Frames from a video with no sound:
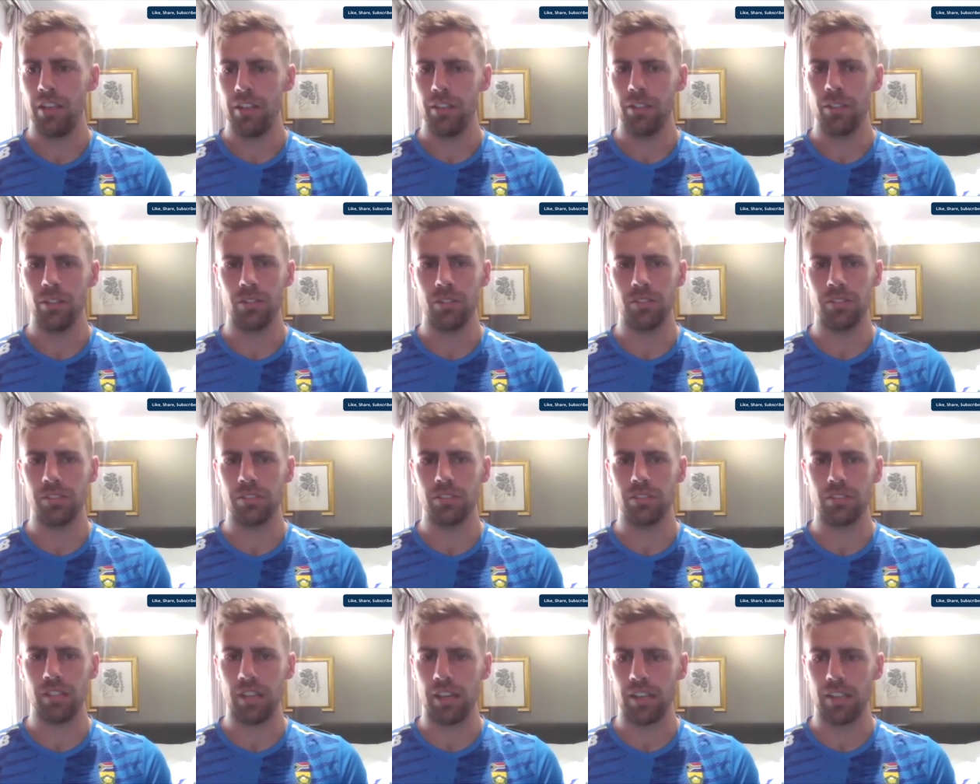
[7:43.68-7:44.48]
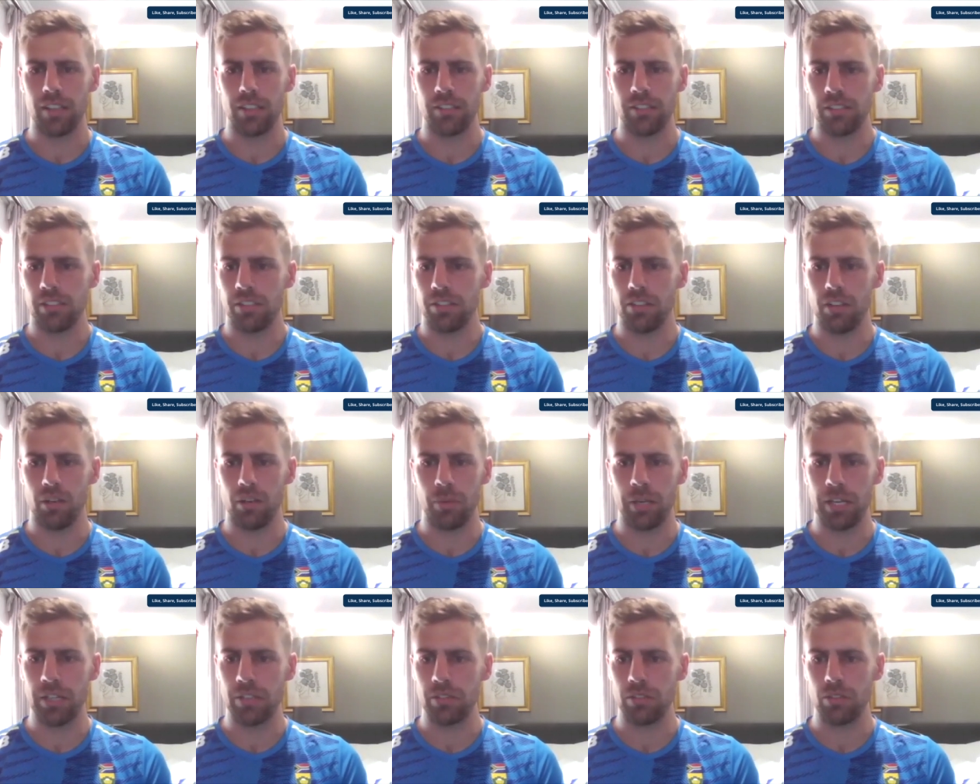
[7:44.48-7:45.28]
you just, like I said, go
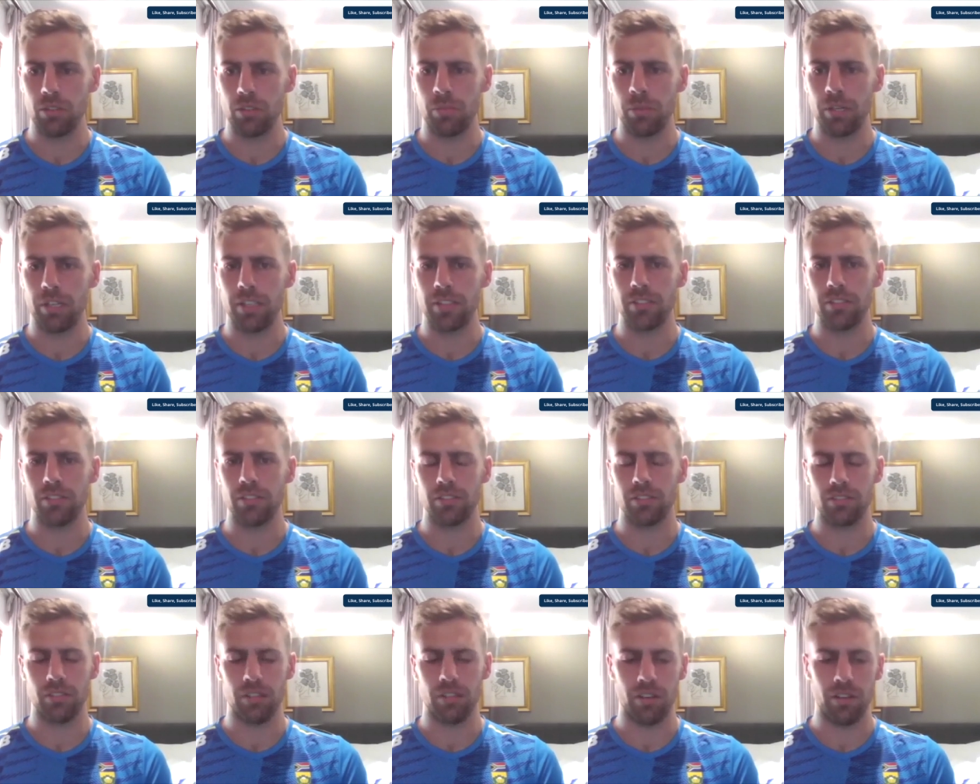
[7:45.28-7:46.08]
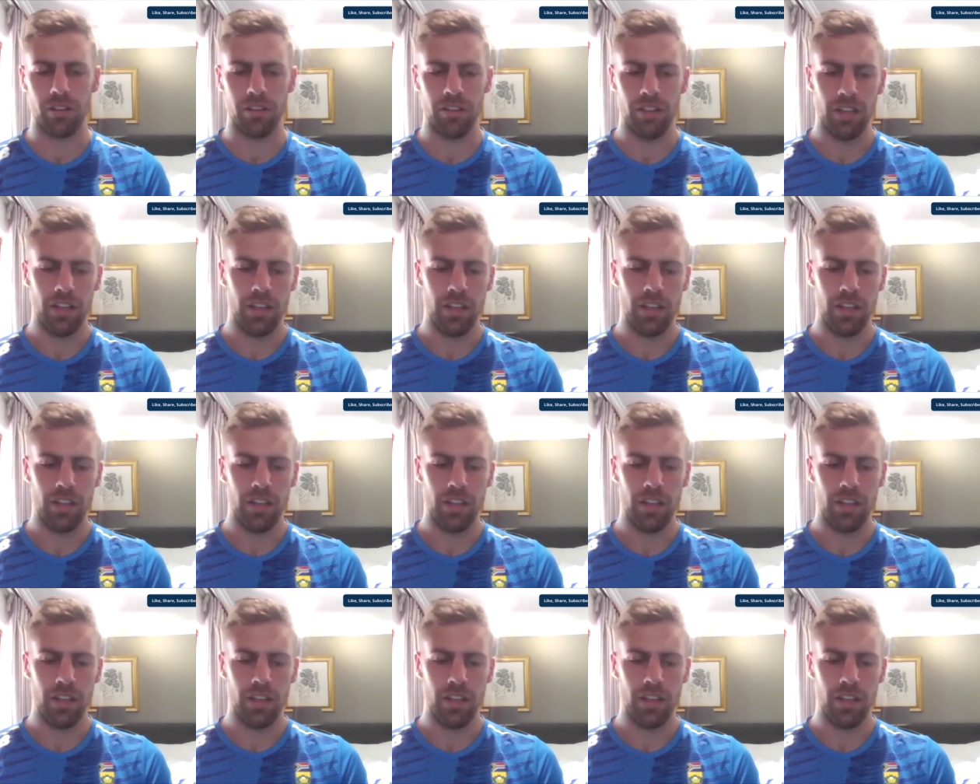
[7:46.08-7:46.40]
back to your basics. So